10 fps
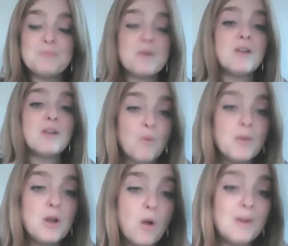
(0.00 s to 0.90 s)
period of what
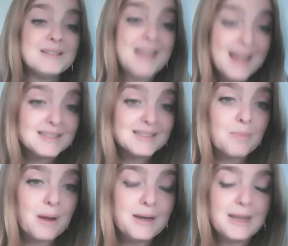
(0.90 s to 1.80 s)
we know as
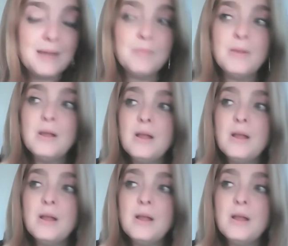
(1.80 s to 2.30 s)
Hester Panim,